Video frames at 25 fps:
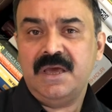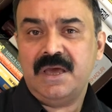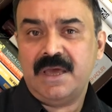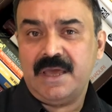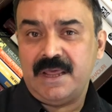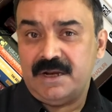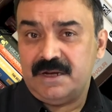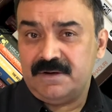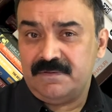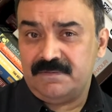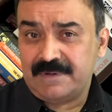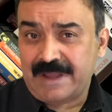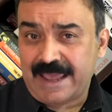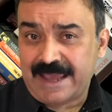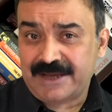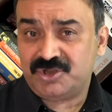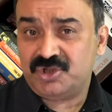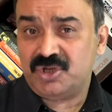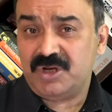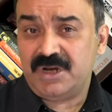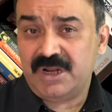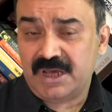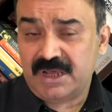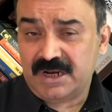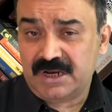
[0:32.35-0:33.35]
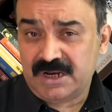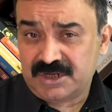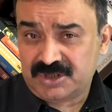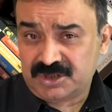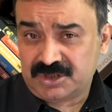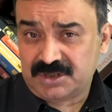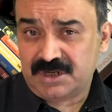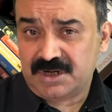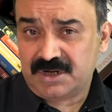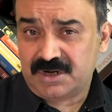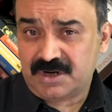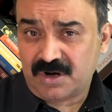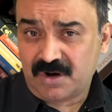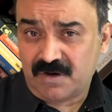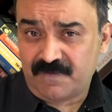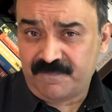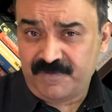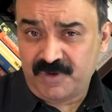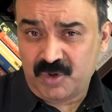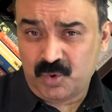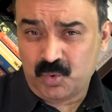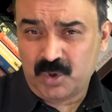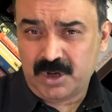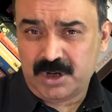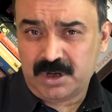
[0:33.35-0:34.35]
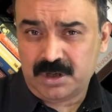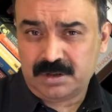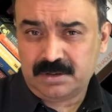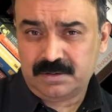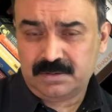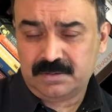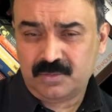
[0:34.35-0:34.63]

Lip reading: and actually a listener or viewer,